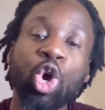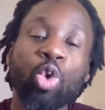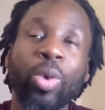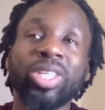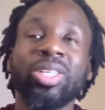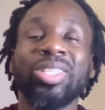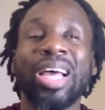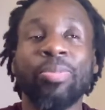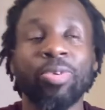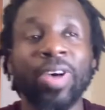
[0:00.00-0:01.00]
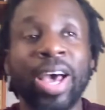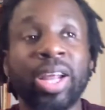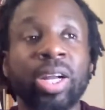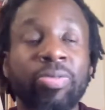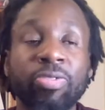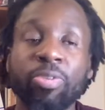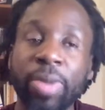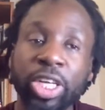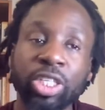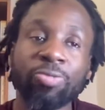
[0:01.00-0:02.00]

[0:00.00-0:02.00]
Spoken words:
which does not provide enough information